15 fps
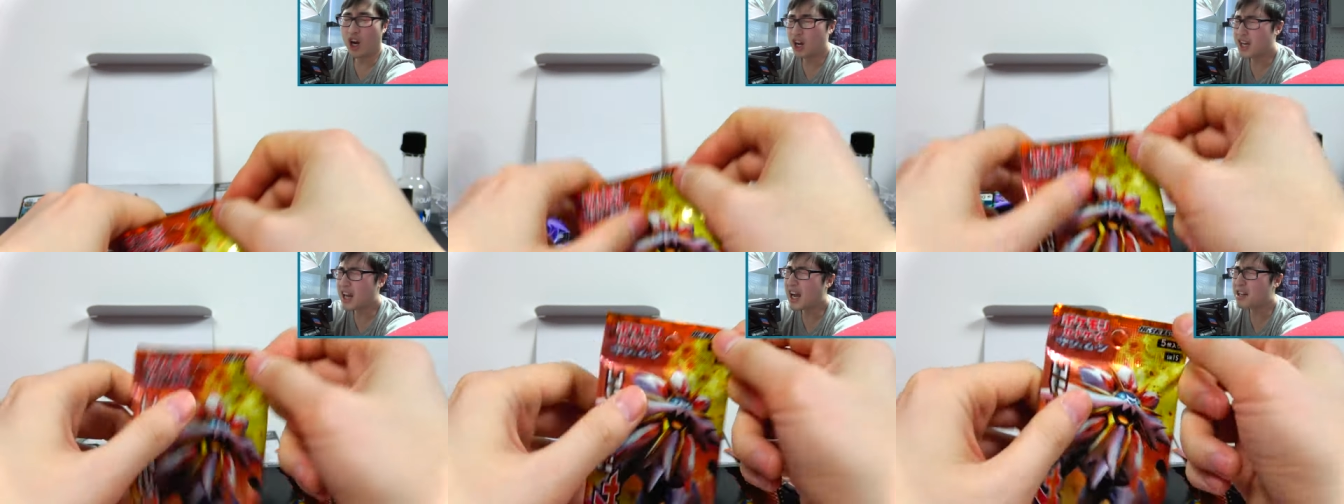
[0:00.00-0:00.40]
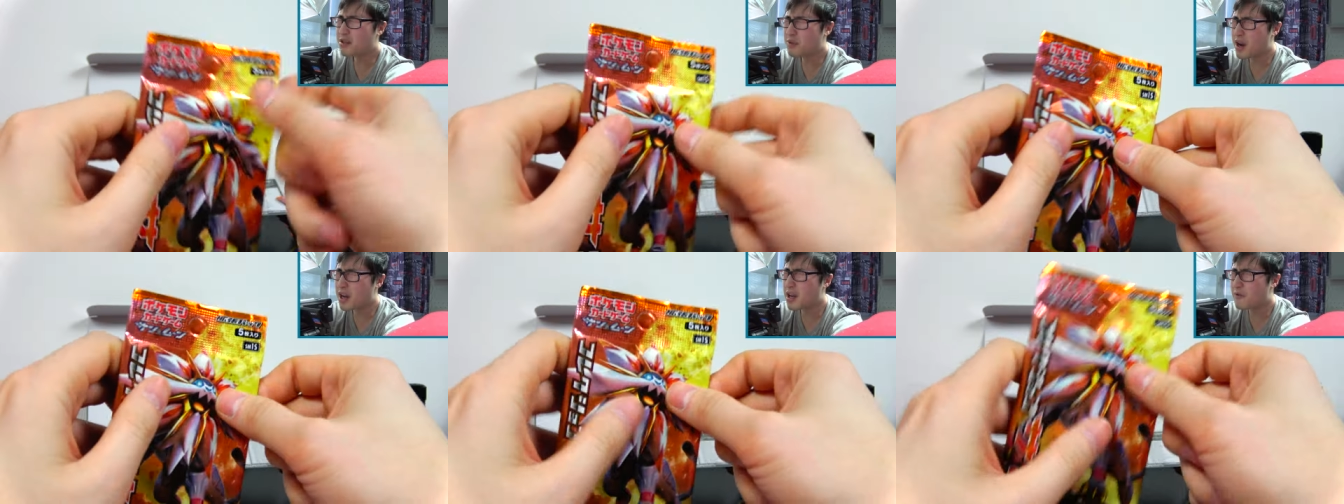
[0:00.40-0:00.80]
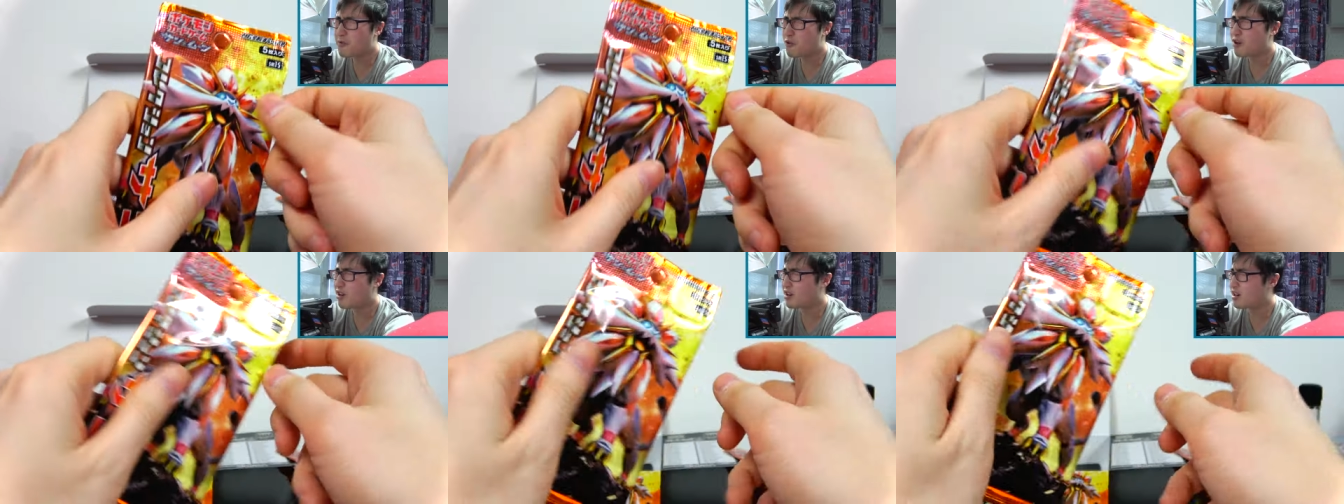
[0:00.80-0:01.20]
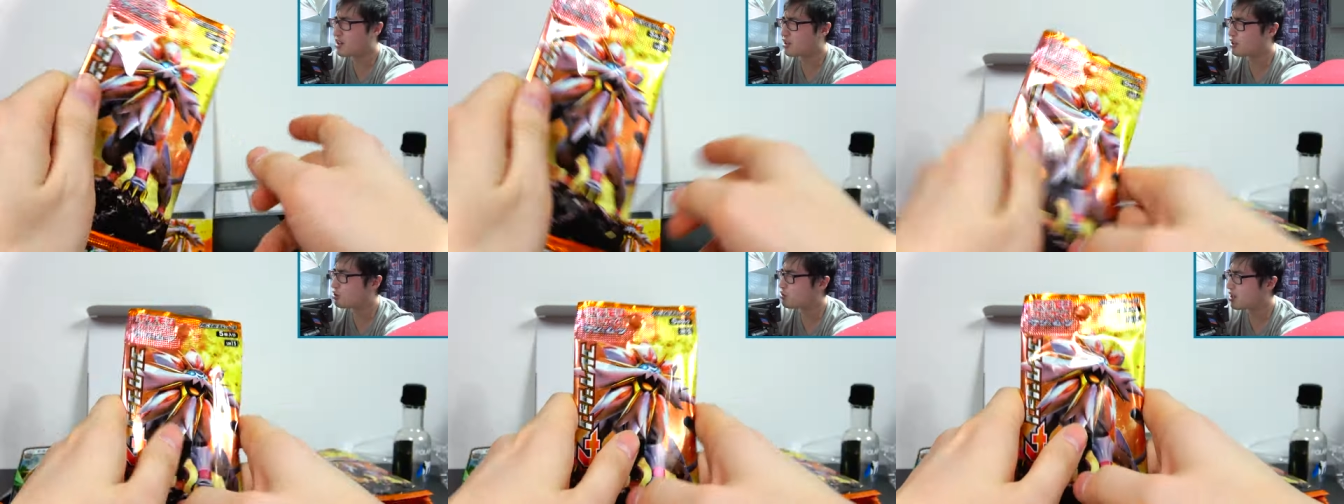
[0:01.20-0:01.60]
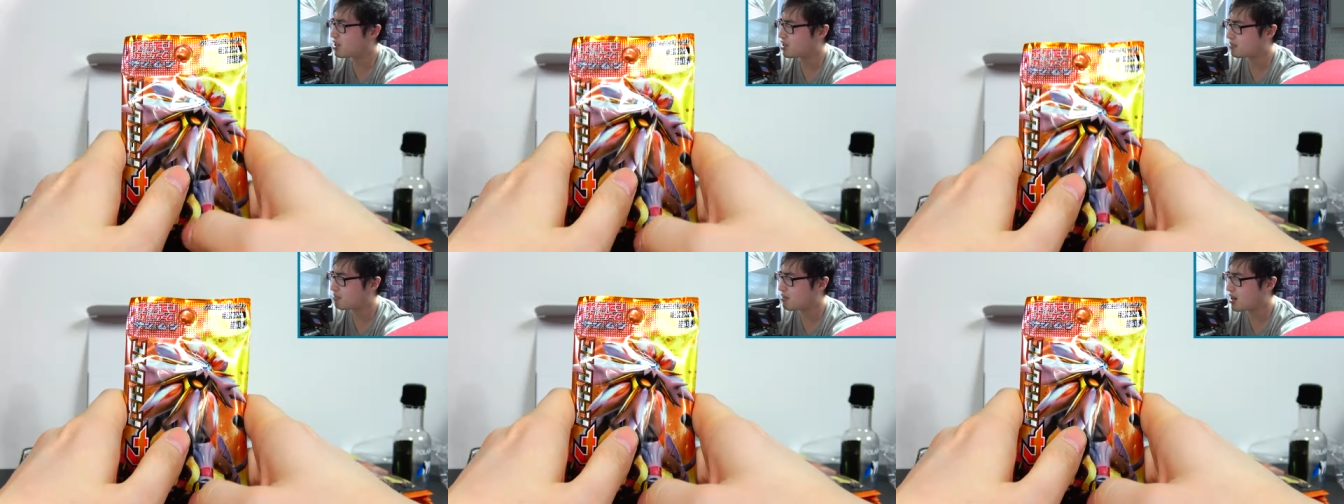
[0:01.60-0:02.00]
Are you guys ready for another
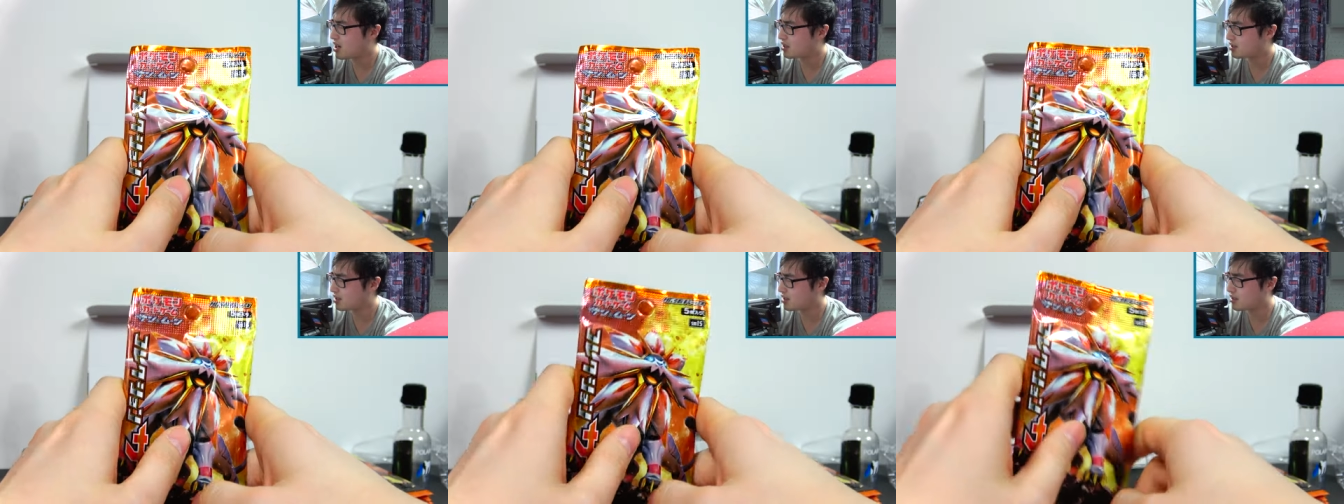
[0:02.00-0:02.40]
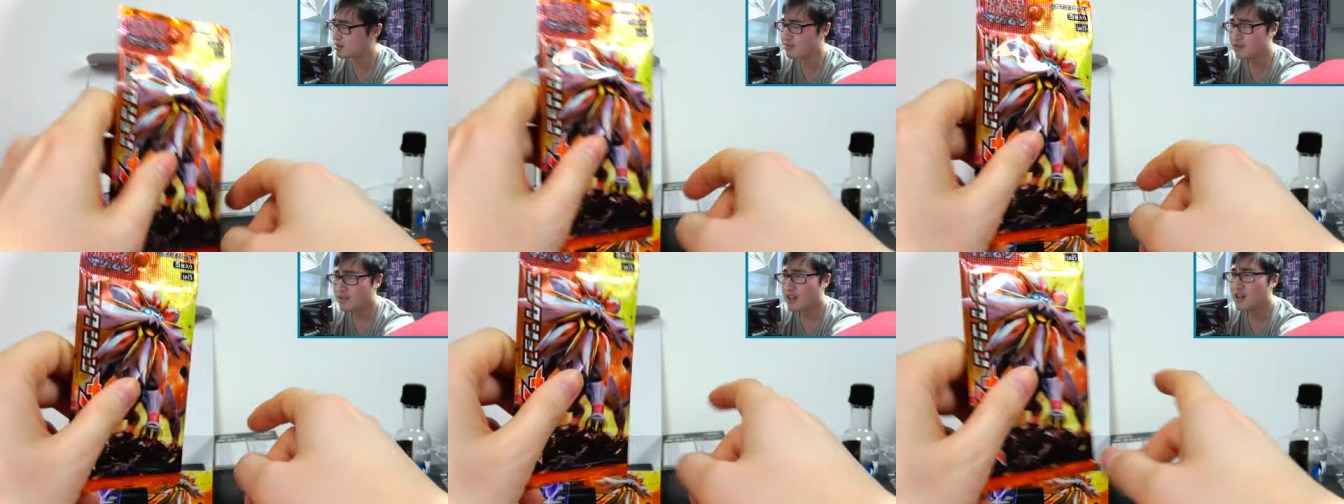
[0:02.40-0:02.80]
drunken boxing?